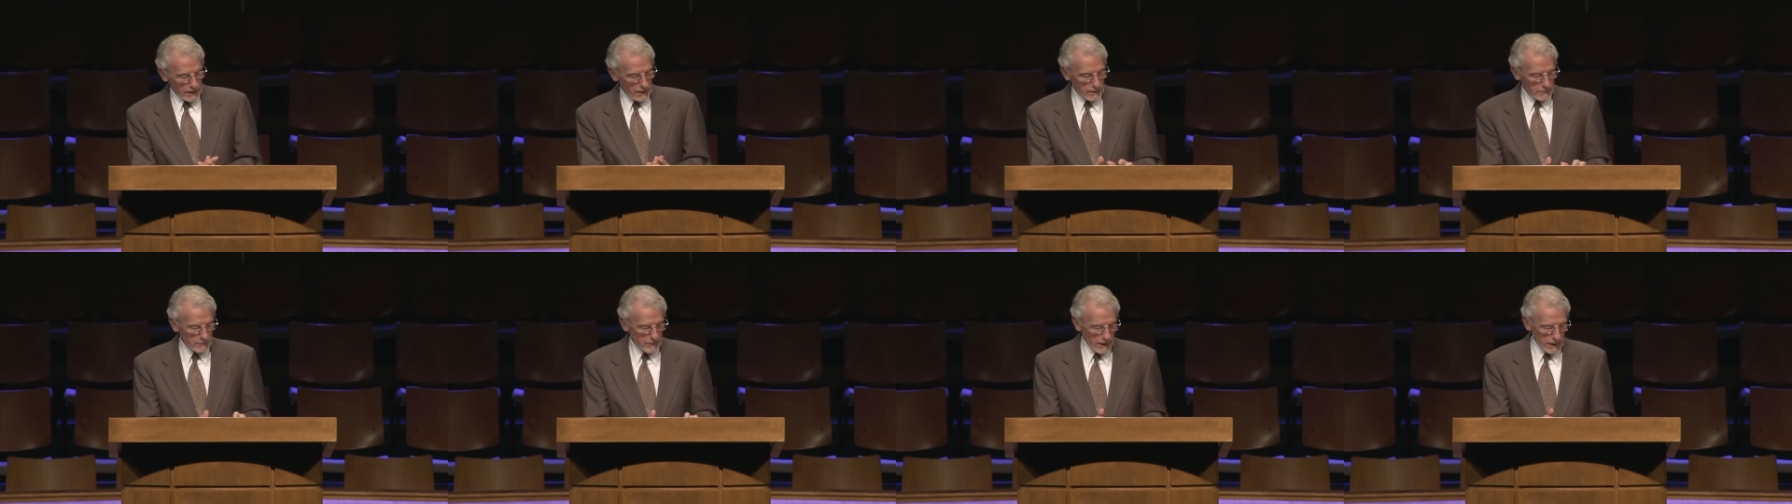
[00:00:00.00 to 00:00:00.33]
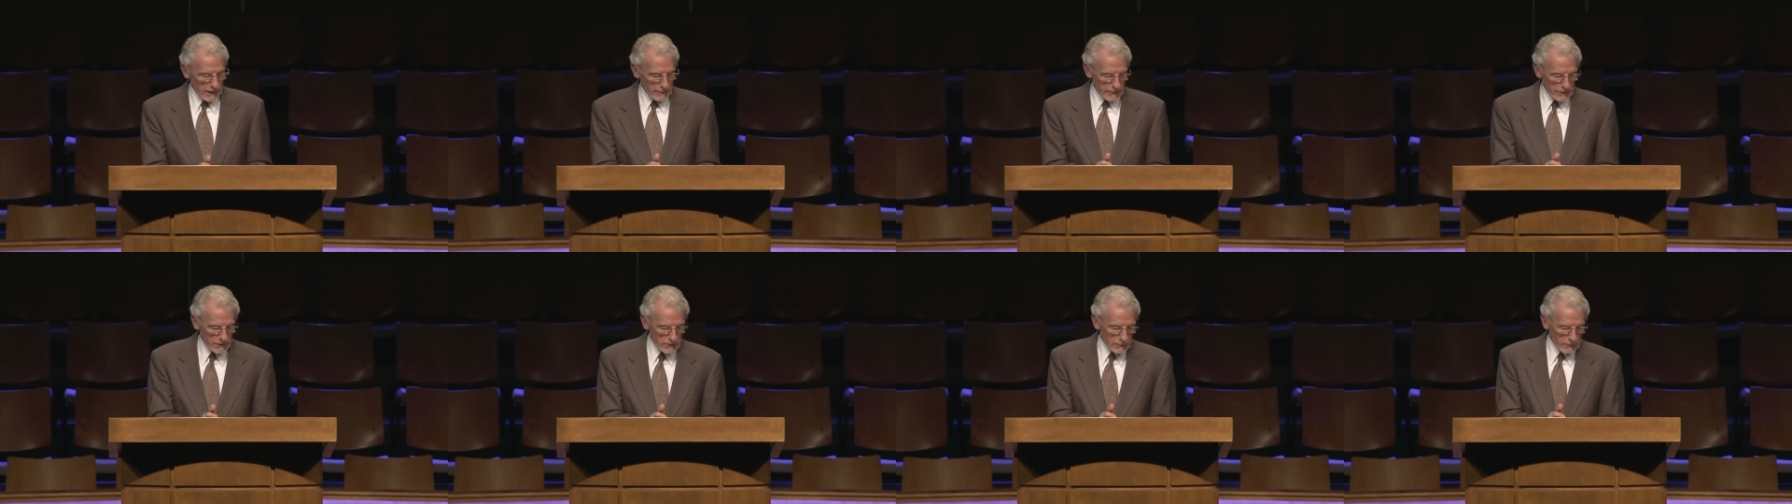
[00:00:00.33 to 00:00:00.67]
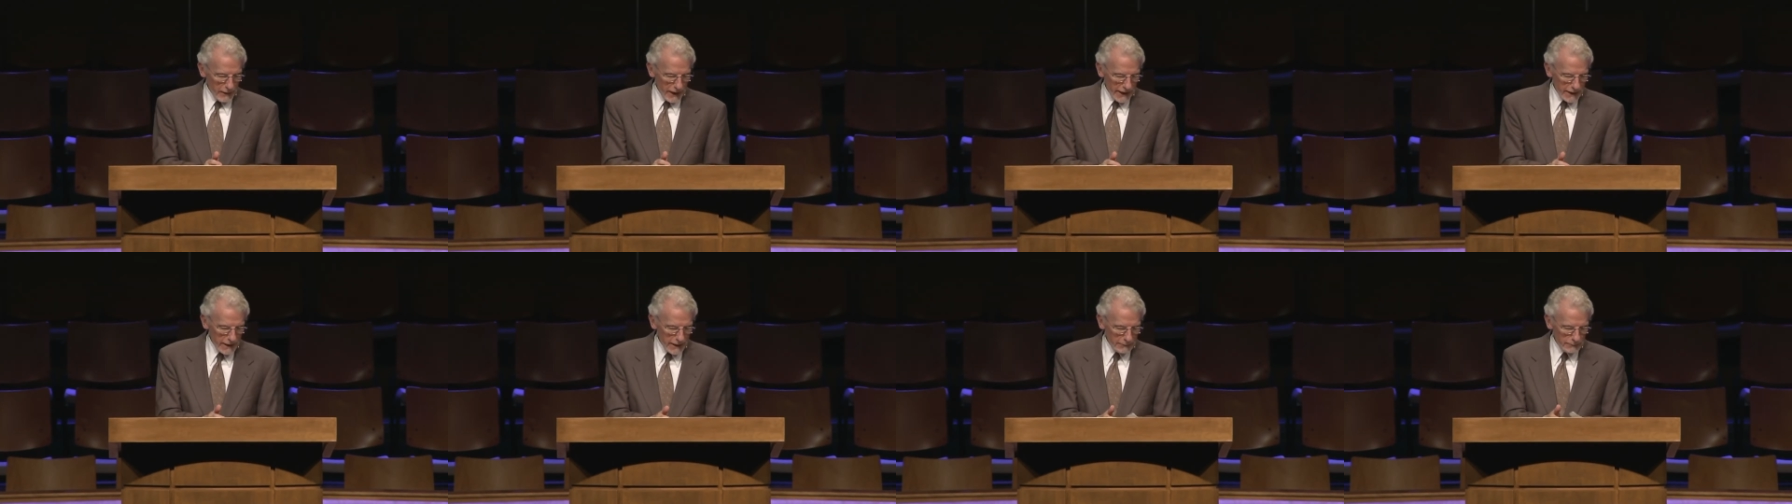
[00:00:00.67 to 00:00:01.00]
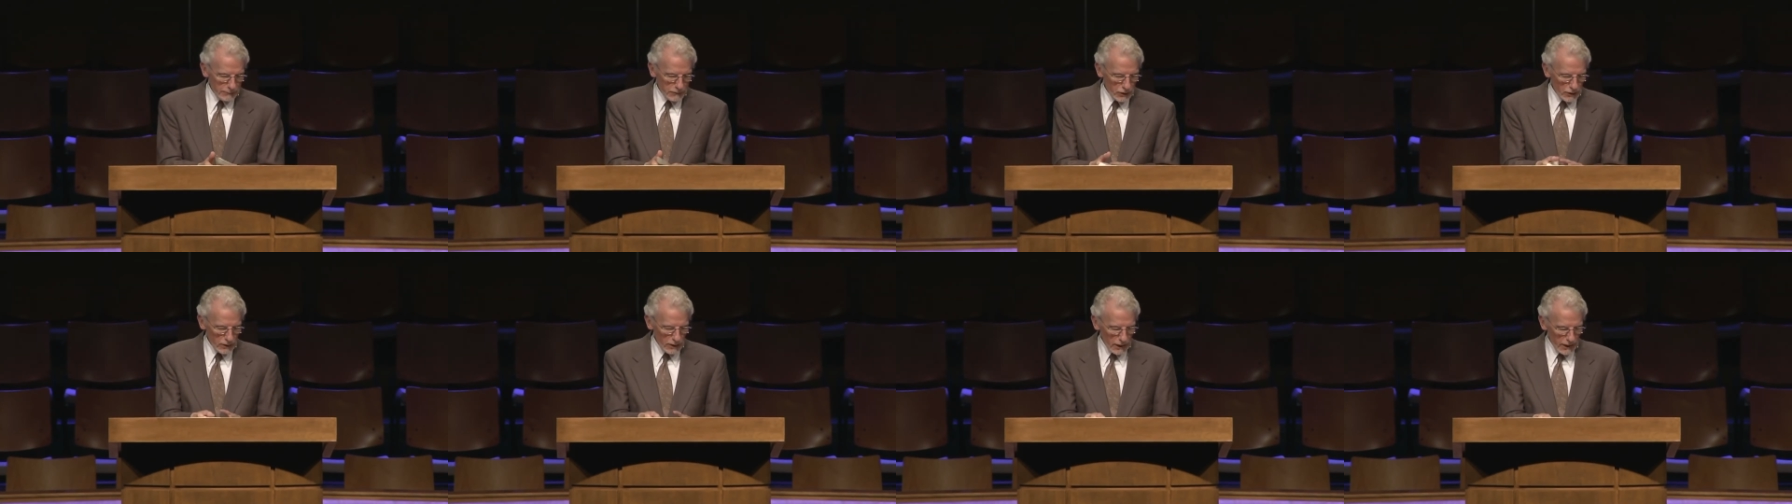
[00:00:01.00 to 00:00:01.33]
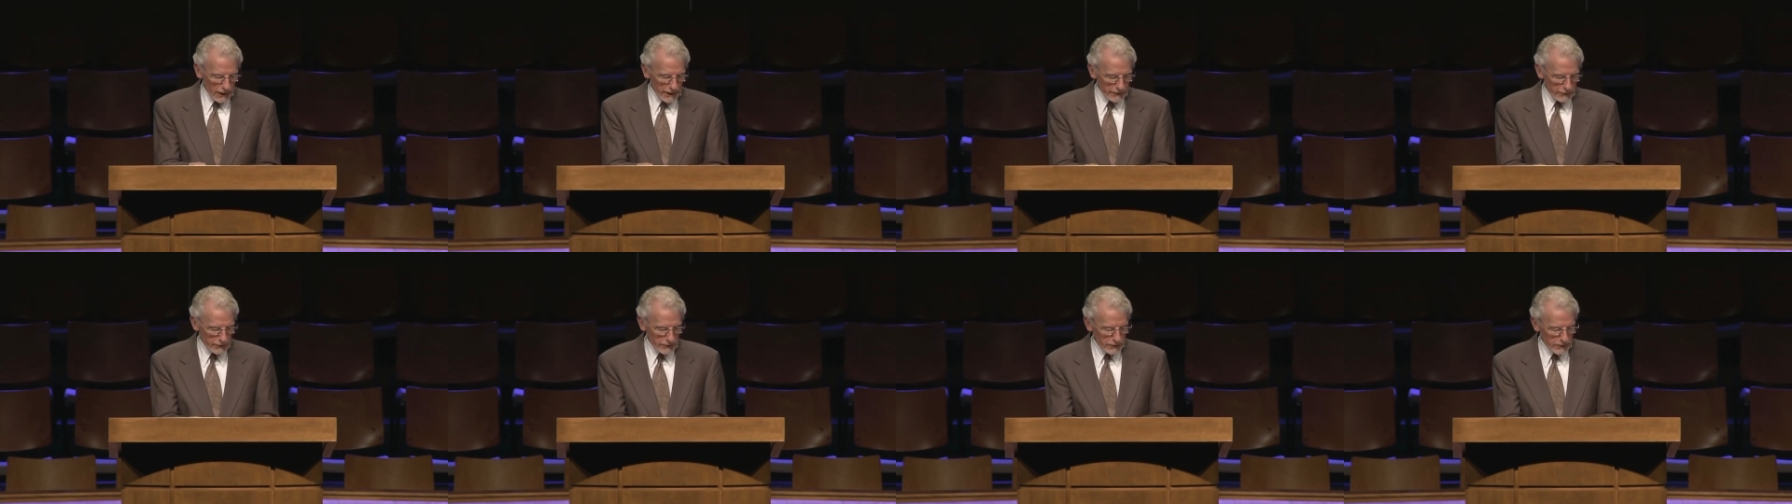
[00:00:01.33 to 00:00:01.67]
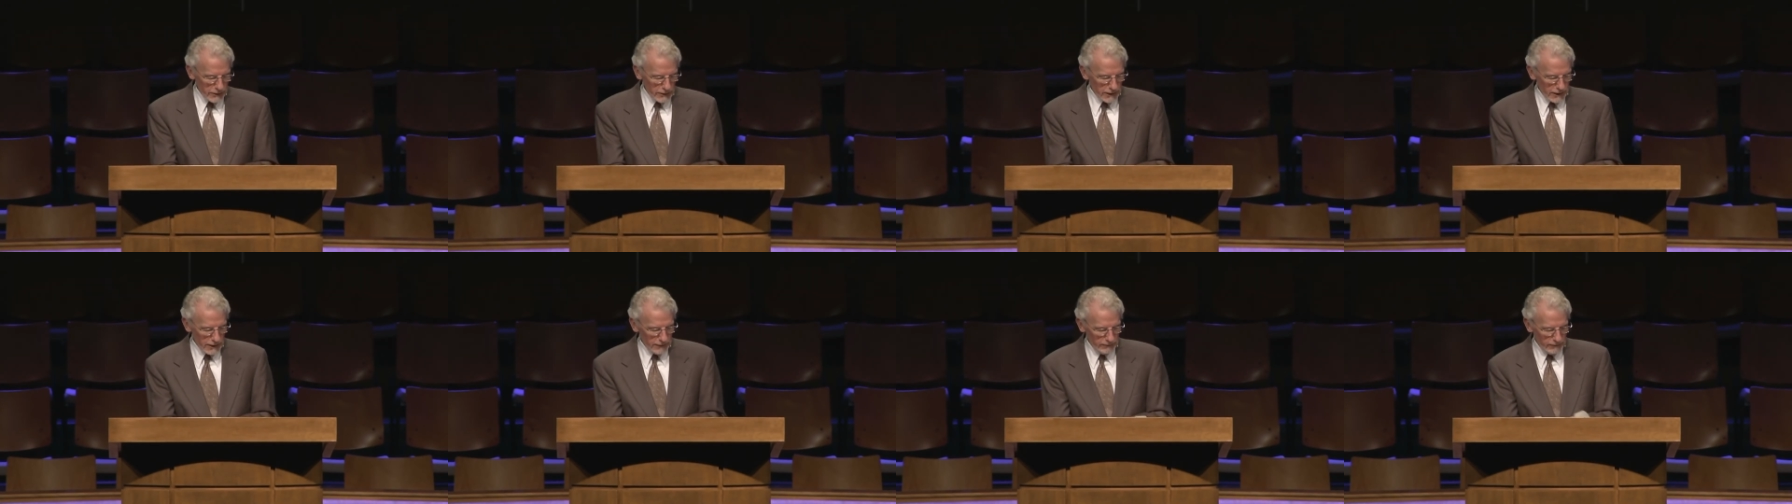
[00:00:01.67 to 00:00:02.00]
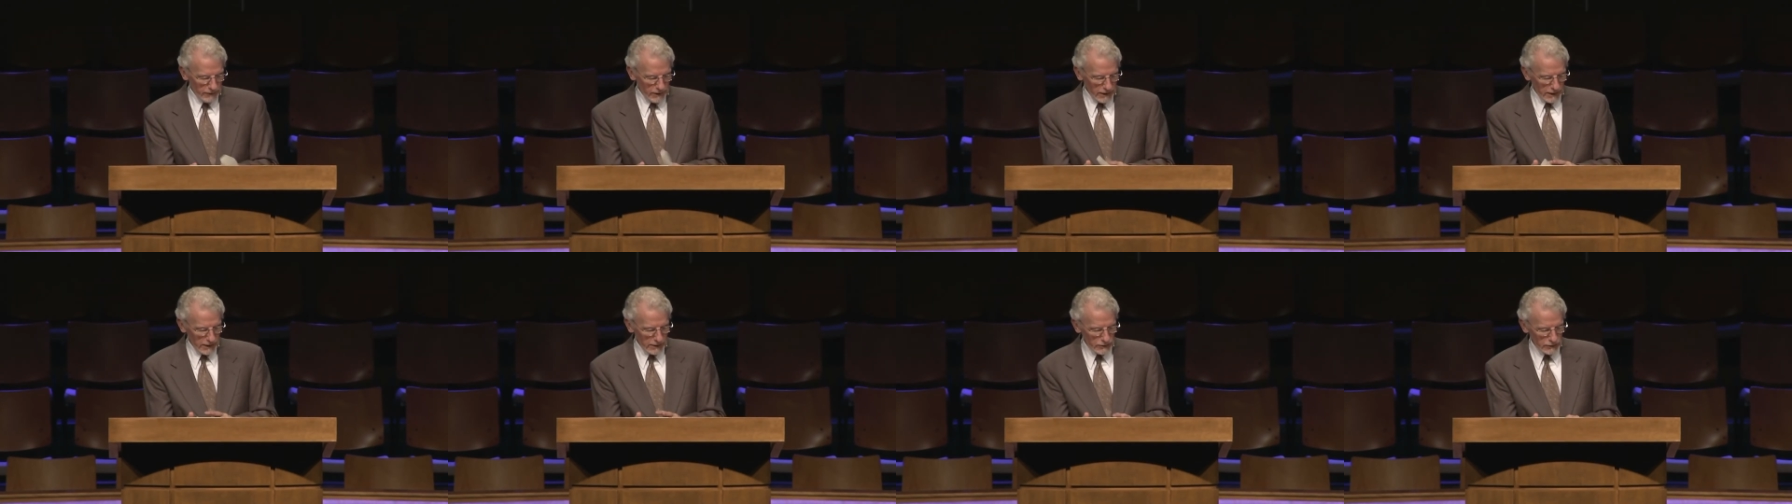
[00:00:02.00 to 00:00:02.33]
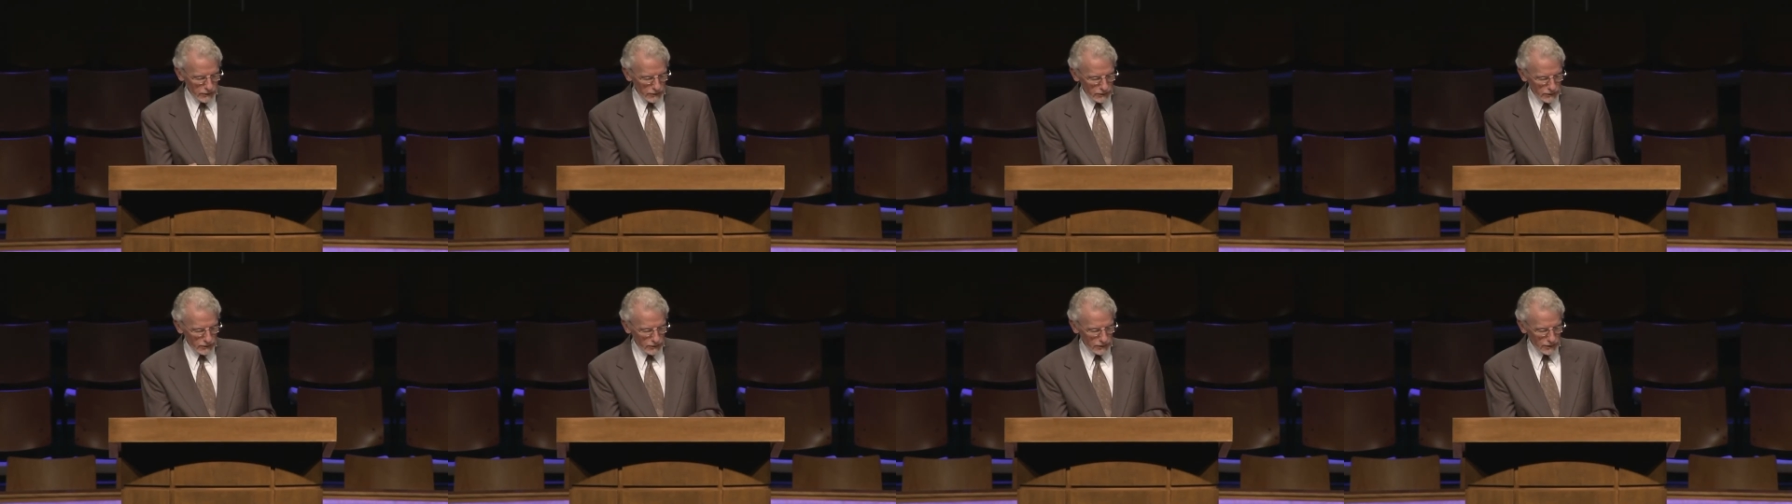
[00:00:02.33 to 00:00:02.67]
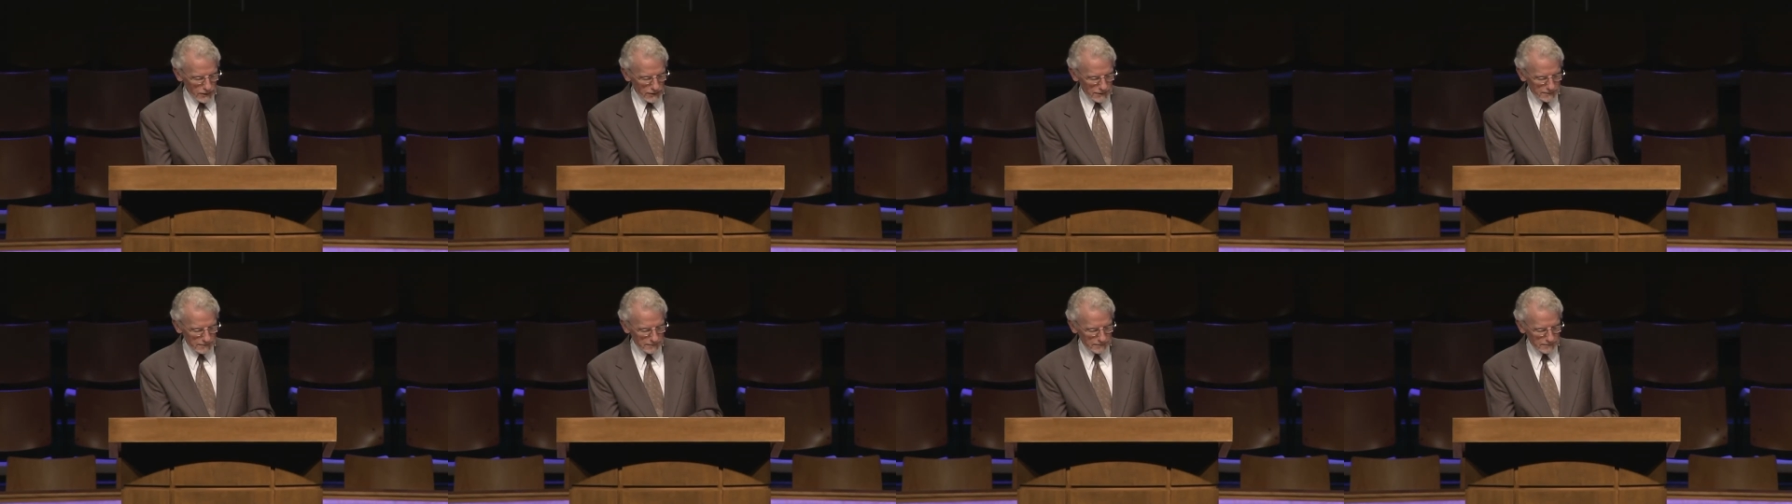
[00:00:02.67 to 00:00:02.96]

Commandments. Back up to the letter to the Ephesians.